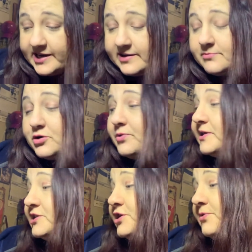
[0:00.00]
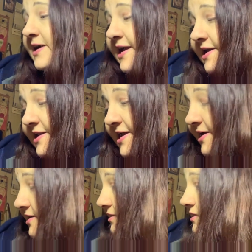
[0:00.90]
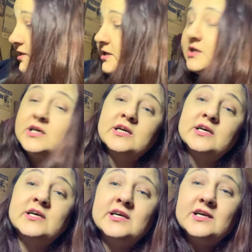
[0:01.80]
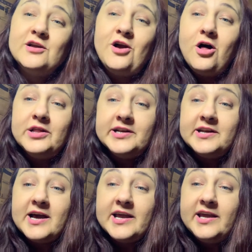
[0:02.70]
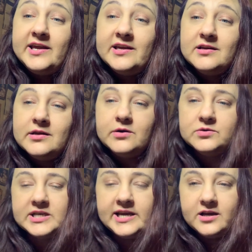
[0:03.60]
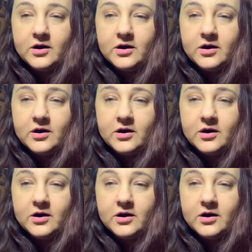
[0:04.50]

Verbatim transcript: I am going to go ahead and call it a night, go take